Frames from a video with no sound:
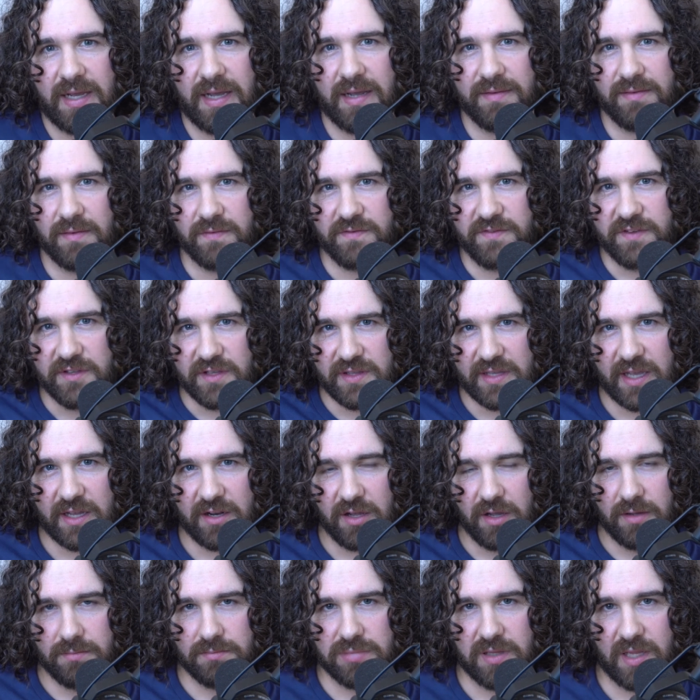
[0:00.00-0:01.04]
If I'm feeling that
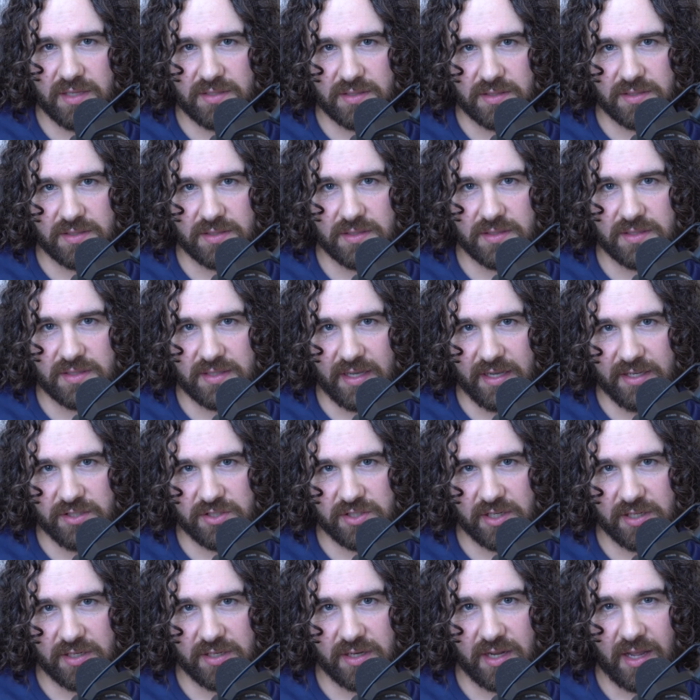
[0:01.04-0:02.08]
unpleasant
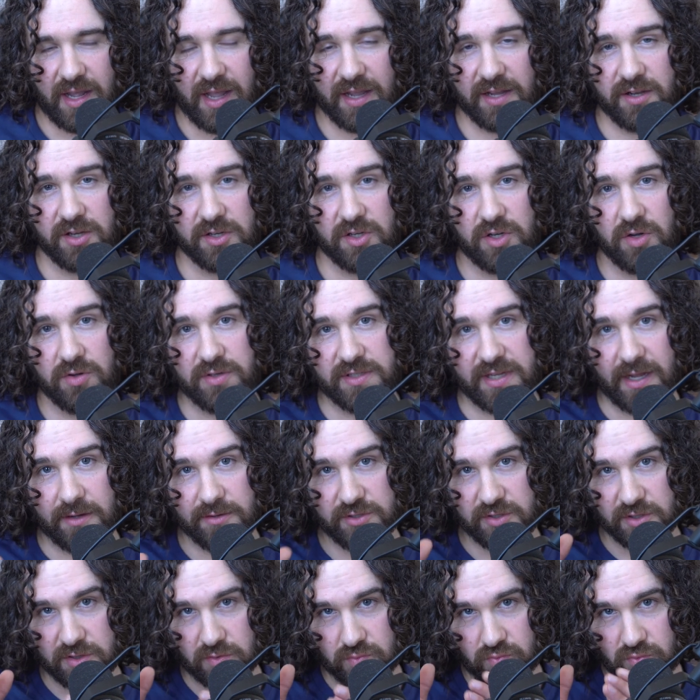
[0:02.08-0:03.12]
sensation, I could go down
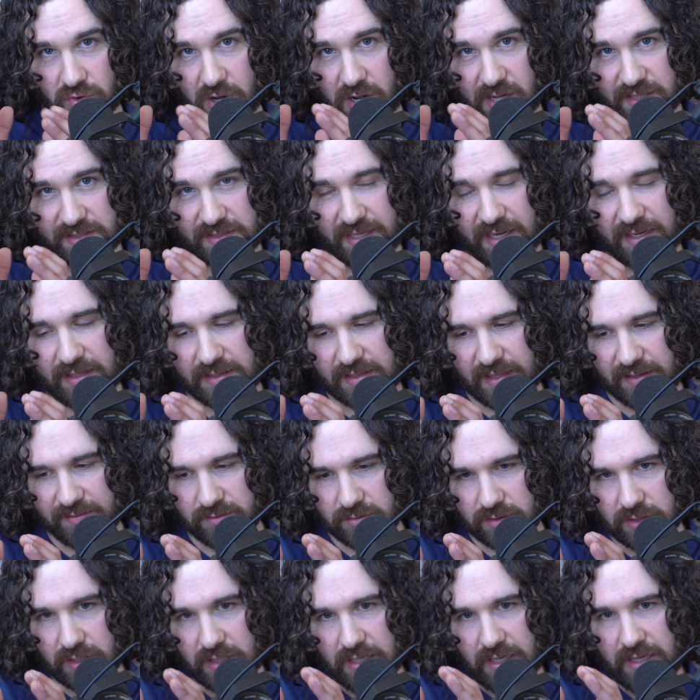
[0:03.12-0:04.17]
to the raw data
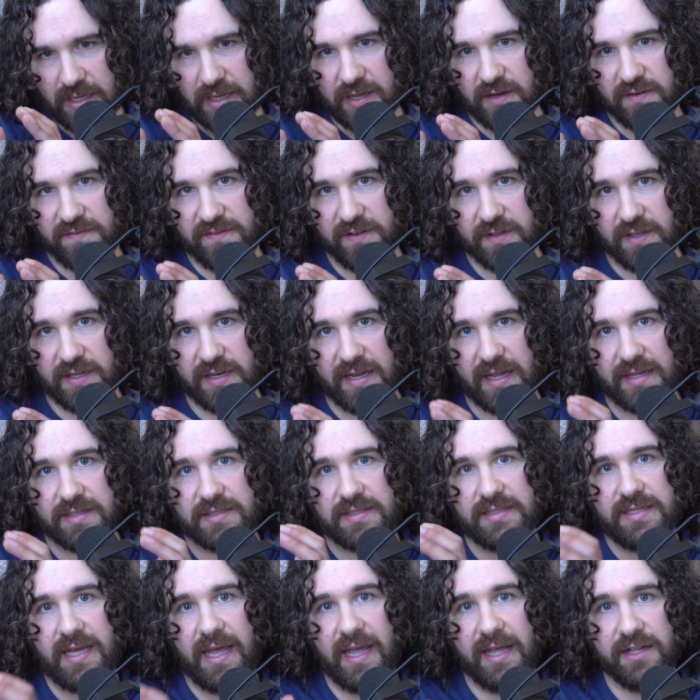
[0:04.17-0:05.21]
level and feel it as
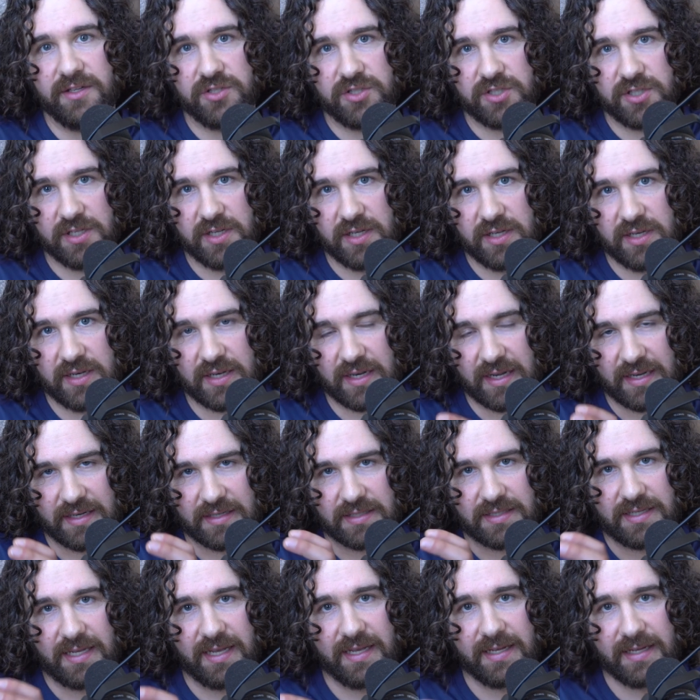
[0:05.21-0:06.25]
tension
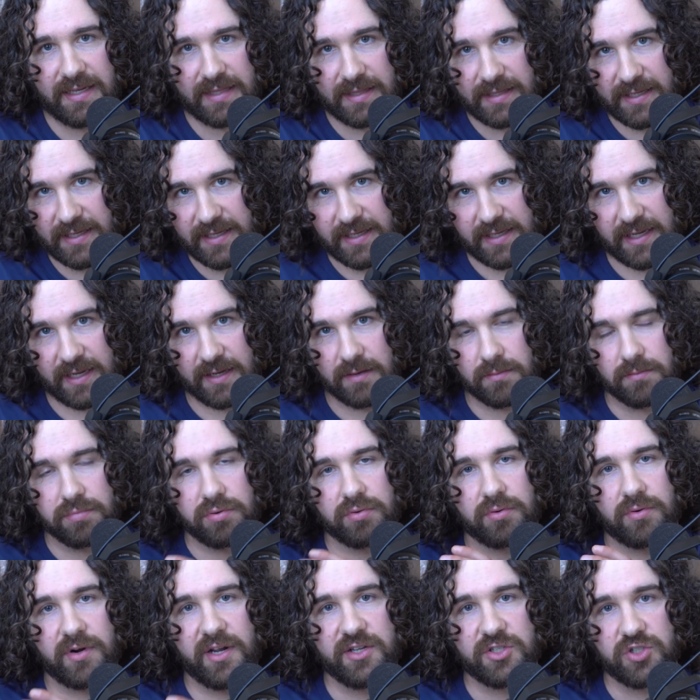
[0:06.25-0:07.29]
and tingling and
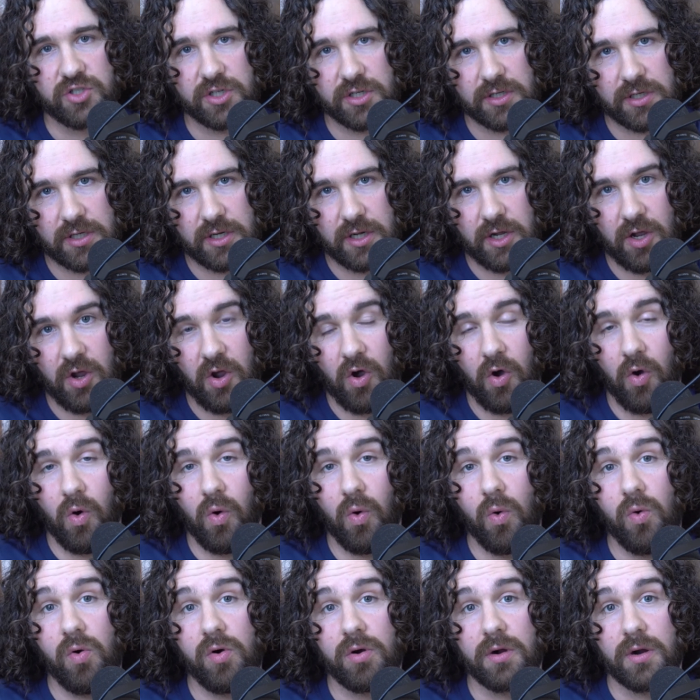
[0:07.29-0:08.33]
pressure,
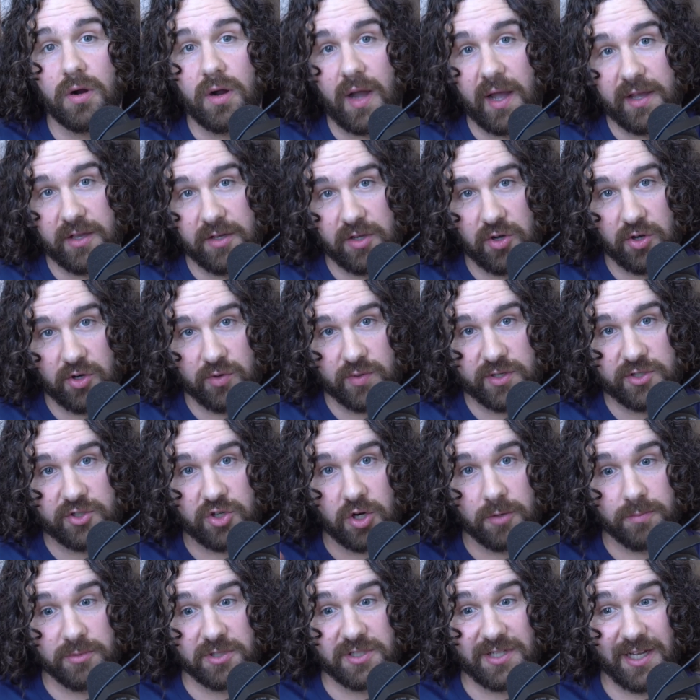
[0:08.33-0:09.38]
or I could go to
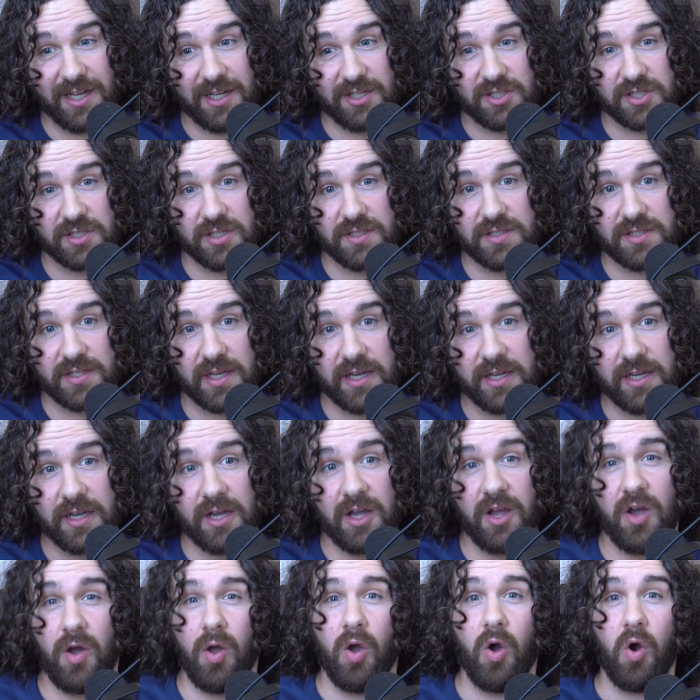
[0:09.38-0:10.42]
interpretation and say,
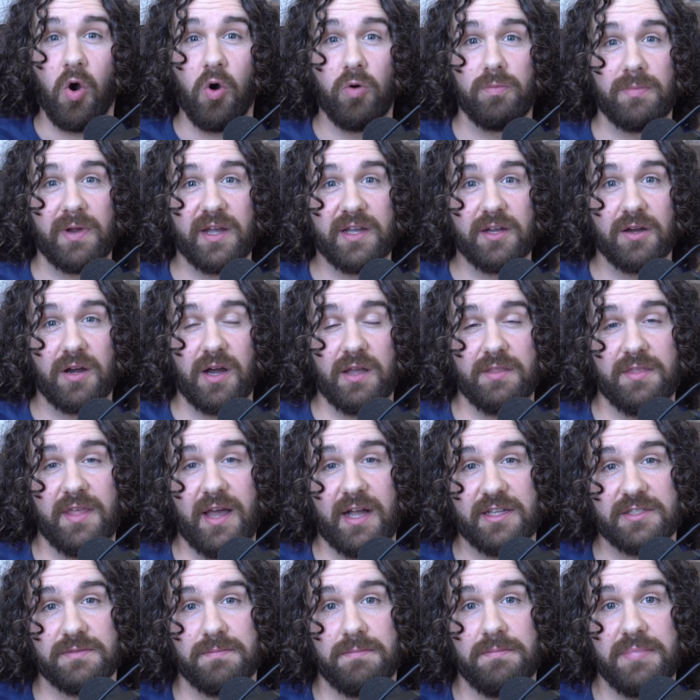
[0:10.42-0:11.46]
oh my God,
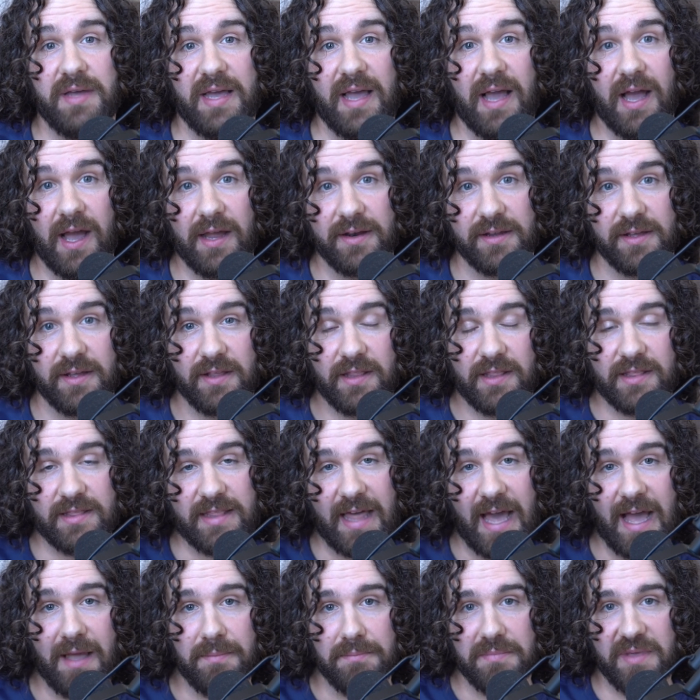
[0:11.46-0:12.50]
that's bad.
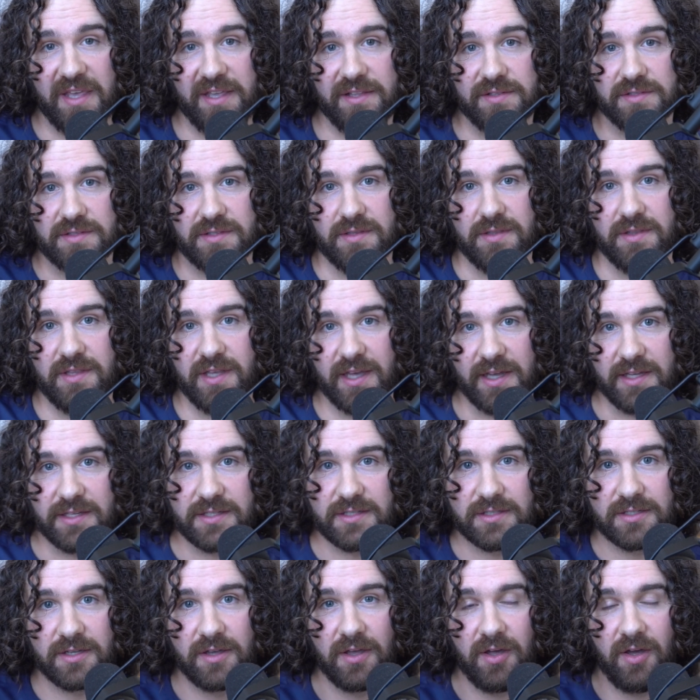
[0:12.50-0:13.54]
That means
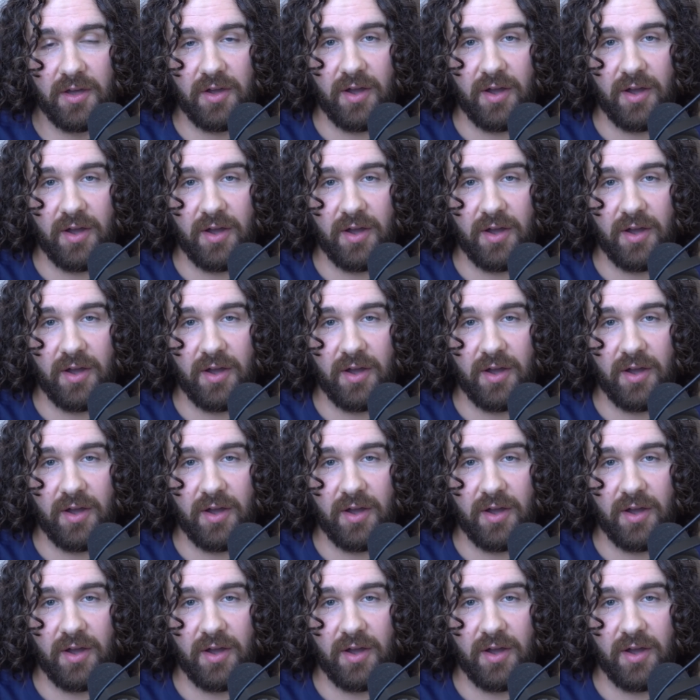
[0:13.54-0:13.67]
this.